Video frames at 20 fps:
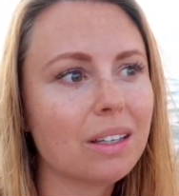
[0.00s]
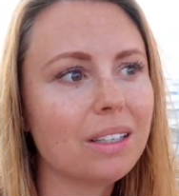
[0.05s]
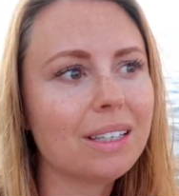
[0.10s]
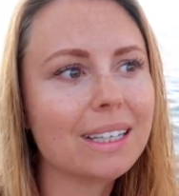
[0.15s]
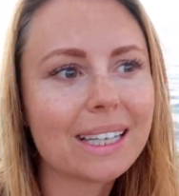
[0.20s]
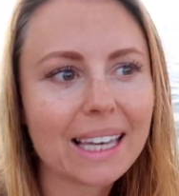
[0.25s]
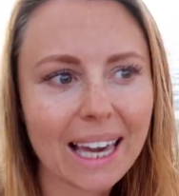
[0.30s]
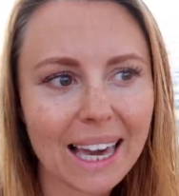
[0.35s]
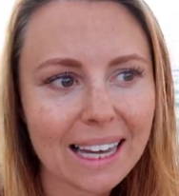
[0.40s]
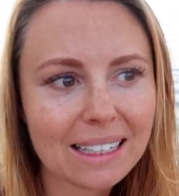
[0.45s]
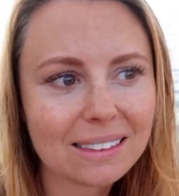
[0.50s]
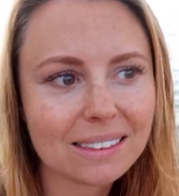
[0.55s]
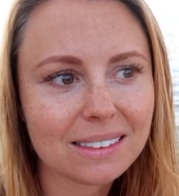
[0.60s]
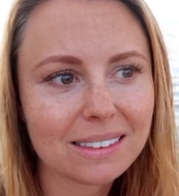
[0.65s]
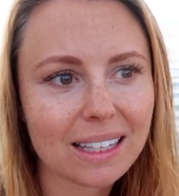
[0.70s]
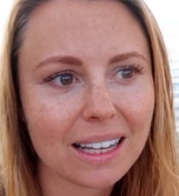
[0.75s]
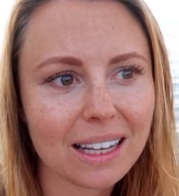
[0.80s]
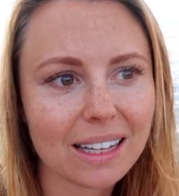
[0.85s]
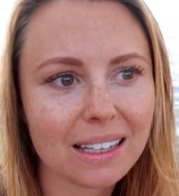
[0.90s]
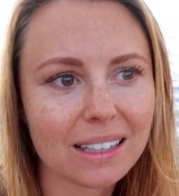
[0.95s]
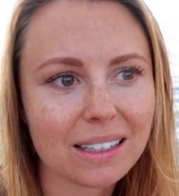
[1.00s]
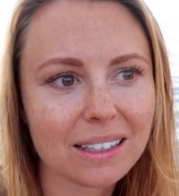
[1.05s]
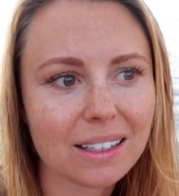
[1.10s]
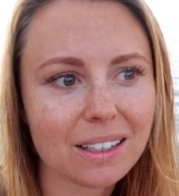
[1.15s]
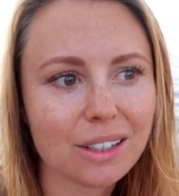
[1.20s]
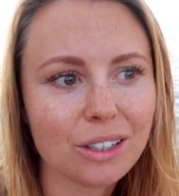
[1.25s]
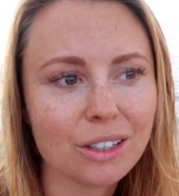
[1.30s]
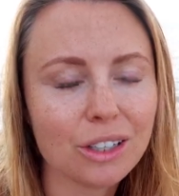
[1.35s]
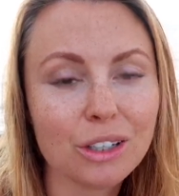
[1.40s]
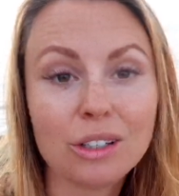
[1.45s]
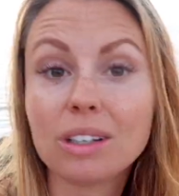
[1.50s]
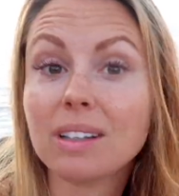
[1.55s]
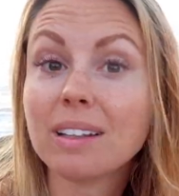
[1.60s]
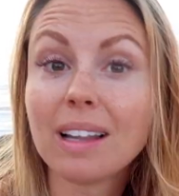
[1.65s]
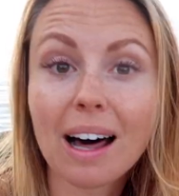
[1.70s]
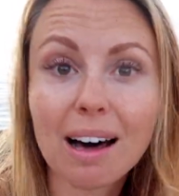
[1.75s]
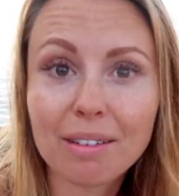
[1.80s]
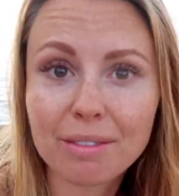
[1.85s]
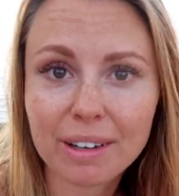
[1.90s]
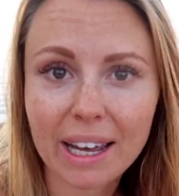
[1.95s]
You can't say you
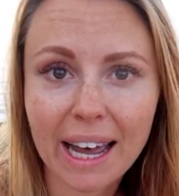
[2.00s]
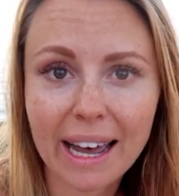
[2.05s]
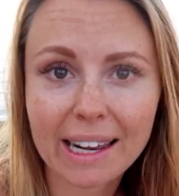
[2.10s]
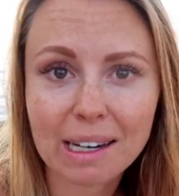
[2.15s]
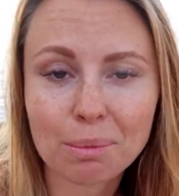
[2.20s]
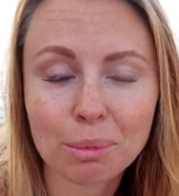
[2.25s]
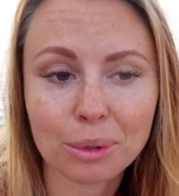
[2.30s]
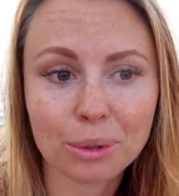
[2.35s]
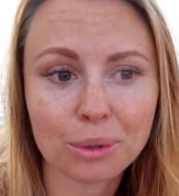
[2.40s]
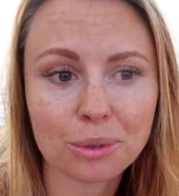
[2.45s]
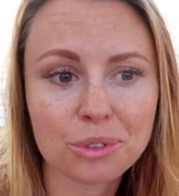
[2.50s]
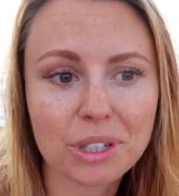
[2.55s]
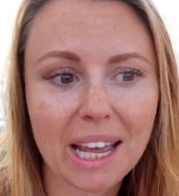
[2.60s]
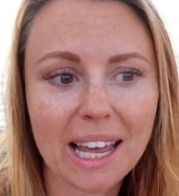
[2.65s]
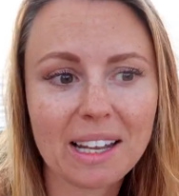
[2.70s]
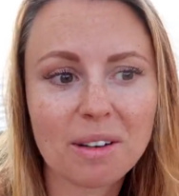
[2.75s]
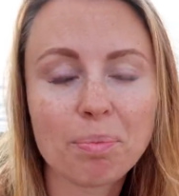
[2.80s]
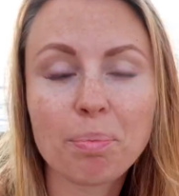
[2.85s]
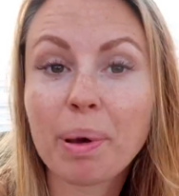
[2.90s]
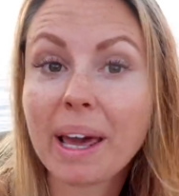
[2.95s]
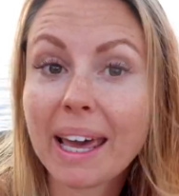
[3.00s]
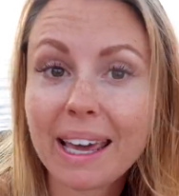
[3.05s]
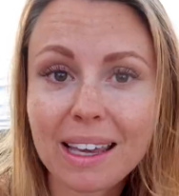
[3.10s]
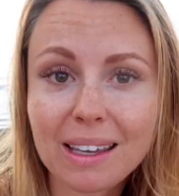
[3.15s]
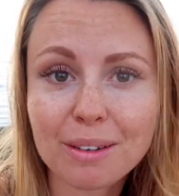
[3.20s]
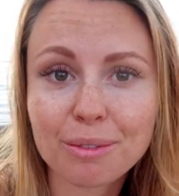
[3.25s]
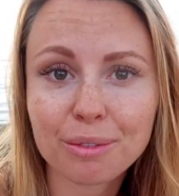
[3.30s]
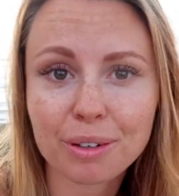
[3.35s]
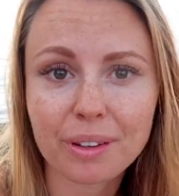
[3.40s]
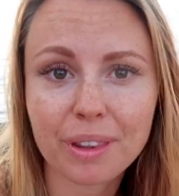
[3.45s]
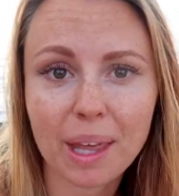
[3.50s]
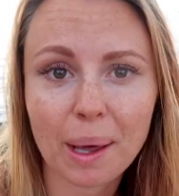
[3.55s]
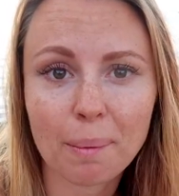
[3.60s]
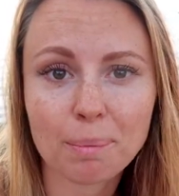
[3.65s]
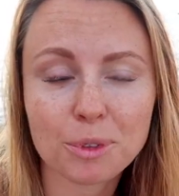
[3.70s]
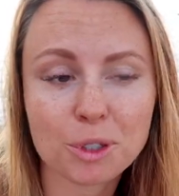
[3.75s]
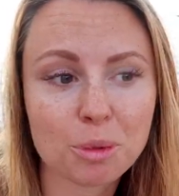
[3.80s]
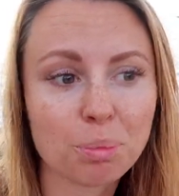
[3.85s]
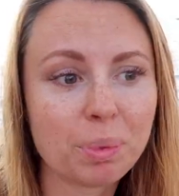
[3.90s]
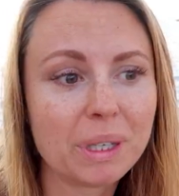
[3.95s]
love animals and pay for
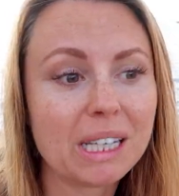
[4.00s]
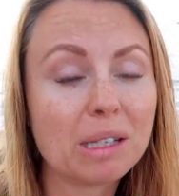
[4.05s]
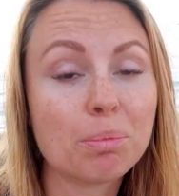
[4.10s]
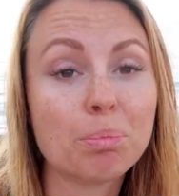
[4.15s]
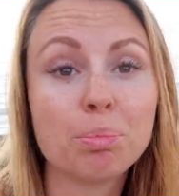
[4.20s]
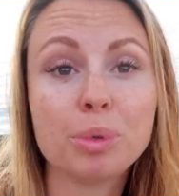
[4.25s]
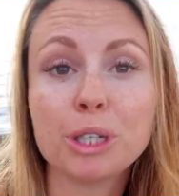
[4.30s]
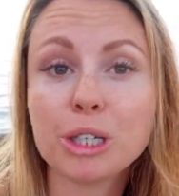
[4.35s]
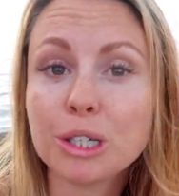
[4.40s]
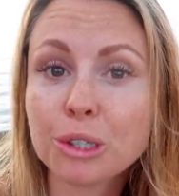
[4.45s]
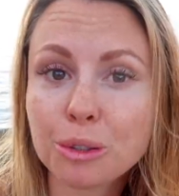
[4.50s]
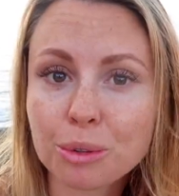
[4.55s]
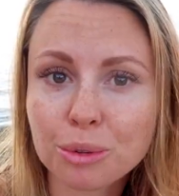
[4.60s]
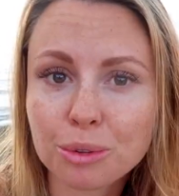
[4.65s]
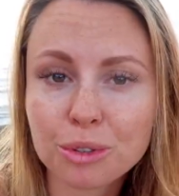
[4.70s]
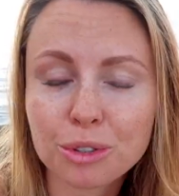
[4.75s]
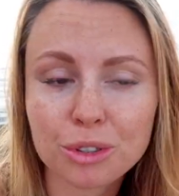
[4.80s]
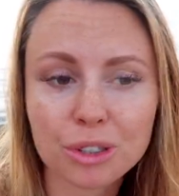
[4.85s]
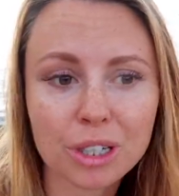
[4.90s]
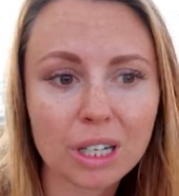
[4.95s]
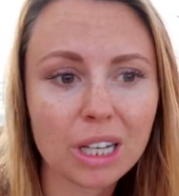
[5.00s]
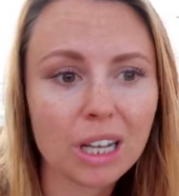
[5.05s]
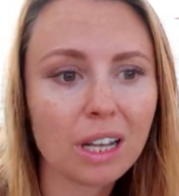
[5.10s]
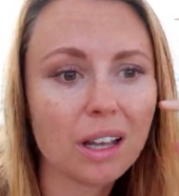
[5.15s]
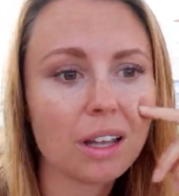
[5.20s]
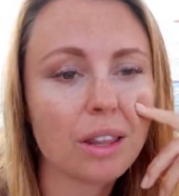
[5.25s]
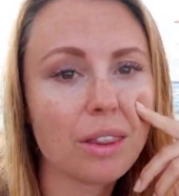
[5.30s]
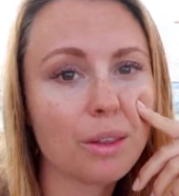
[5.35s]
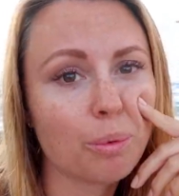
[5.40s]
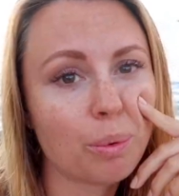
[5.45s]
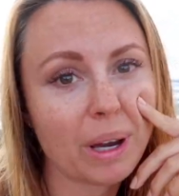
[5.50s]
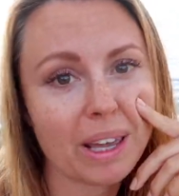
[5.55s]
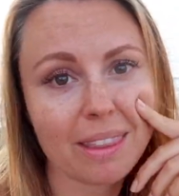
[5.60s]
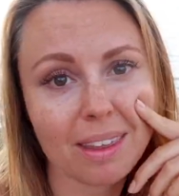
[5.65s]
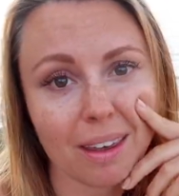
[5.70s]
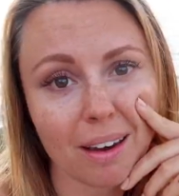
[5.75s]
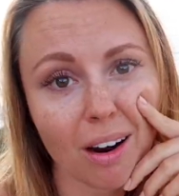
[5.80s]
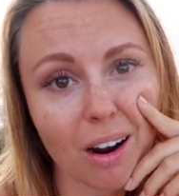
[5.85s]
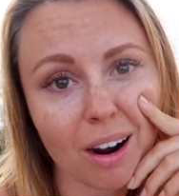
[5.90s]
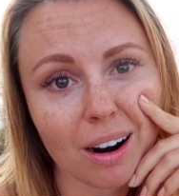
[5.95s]
them to be abused the way
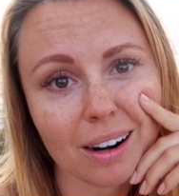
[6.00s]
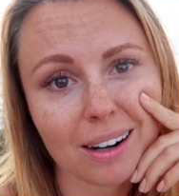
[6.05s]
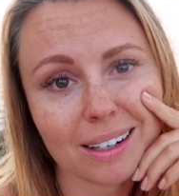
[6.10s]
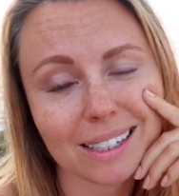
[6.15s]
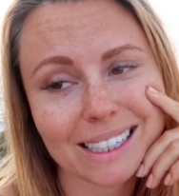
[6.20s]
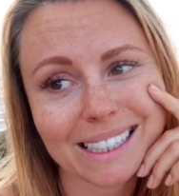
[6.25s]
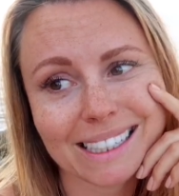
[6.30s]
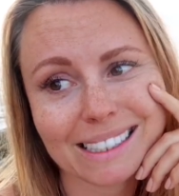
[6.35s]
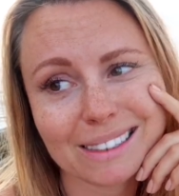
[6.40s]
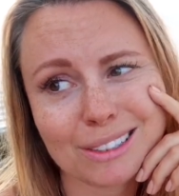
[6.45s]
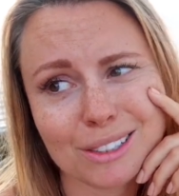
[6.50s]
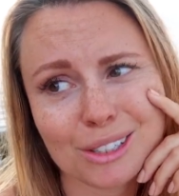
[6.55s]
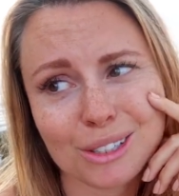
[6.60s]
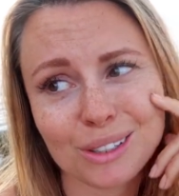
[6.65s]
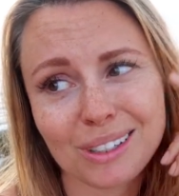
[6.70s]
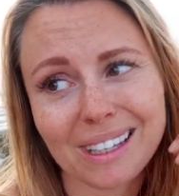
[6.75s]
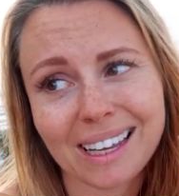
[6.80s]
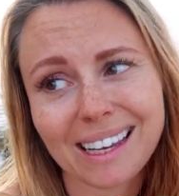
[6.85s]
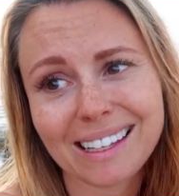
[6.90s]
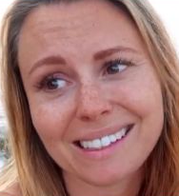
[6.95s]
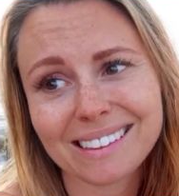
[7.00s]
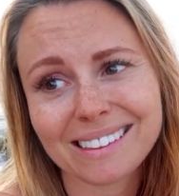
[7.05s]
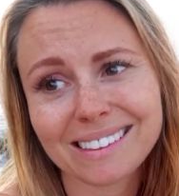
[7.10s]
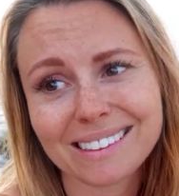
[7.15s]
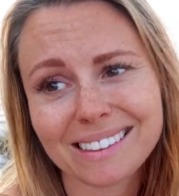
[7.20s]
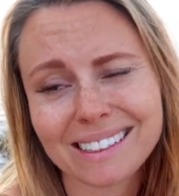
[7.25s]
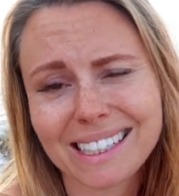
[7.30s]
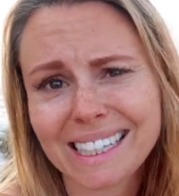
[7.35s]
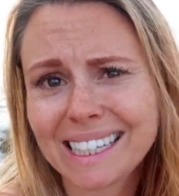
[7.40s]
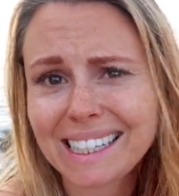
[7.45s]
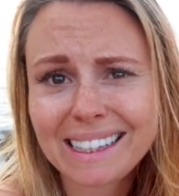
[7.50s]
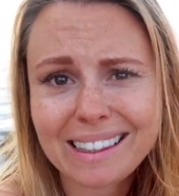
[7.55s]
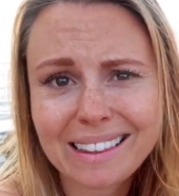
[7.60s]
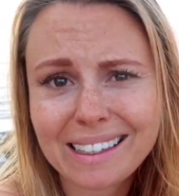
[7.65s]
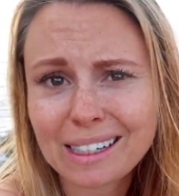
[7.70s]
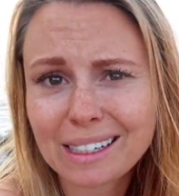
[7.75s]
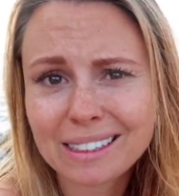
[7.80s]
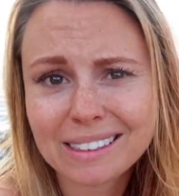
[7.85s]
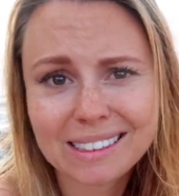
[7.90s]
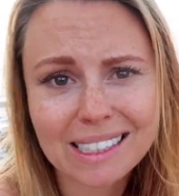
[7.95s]
they are to then eat
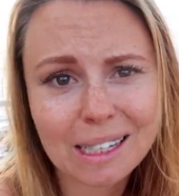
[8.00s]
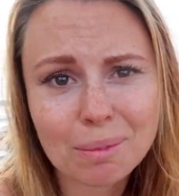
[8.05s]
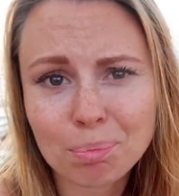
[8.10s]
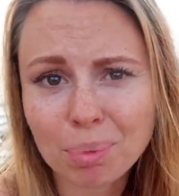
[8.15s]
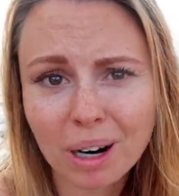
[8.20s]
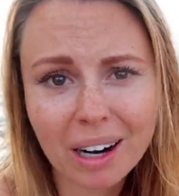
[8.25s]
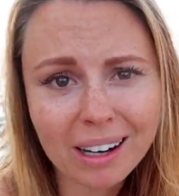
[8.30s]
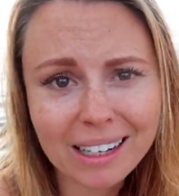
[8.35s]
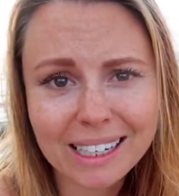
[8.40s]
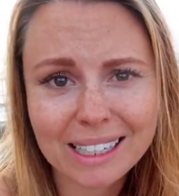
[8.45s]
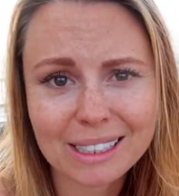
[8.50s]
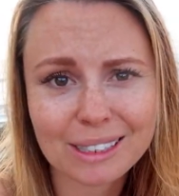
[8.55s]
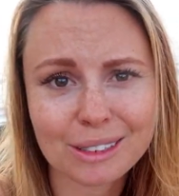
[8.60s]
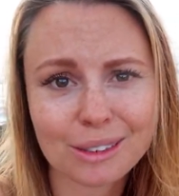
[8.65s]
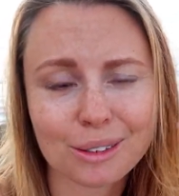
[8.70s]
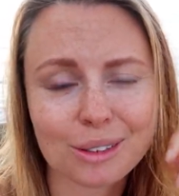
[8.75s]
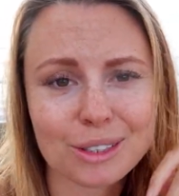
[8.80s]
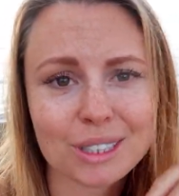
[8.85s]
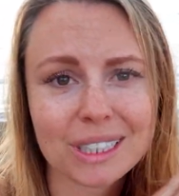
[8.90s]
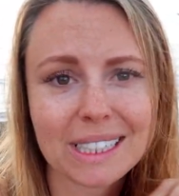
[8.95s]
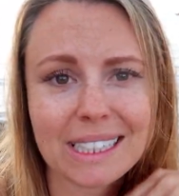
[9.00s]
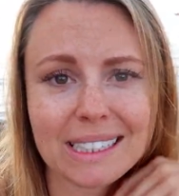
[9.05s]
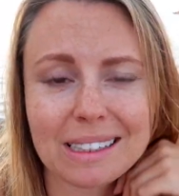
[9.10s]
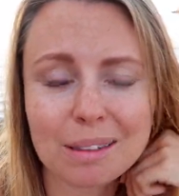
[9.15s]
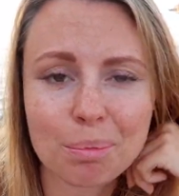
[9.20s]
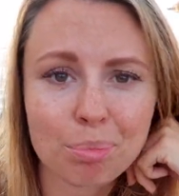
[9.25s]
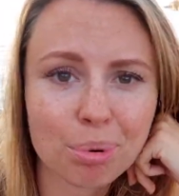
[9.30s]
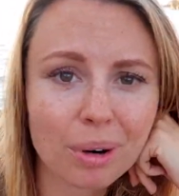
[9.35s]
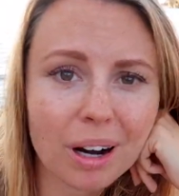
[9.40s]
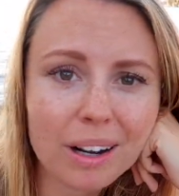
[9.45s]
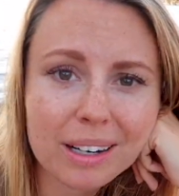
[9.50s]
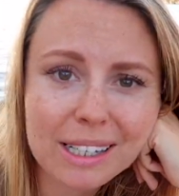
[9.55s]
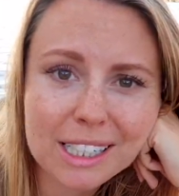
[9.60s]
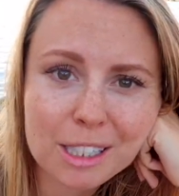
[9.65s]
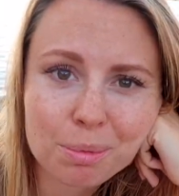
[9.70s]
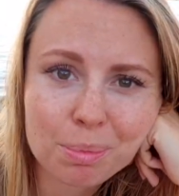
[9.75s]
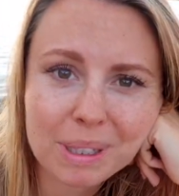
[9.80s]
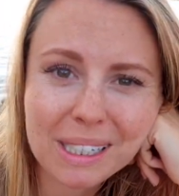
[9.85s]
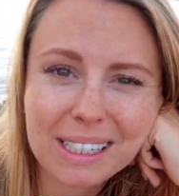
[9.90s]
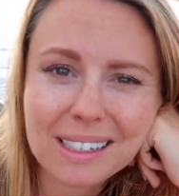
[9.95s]
their dead bodies or to eat the
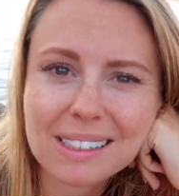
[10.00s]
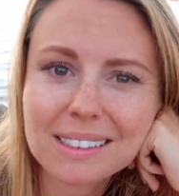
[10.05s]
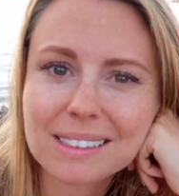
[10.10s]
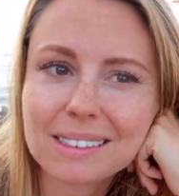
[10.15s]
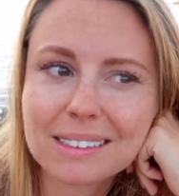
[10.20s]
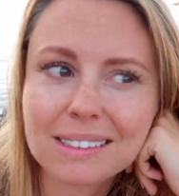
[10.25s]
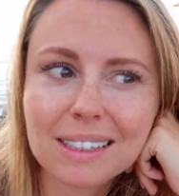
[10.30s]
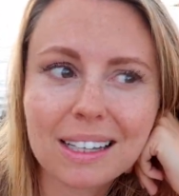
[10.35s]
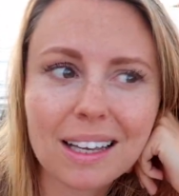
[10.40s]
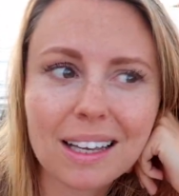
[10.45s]
products because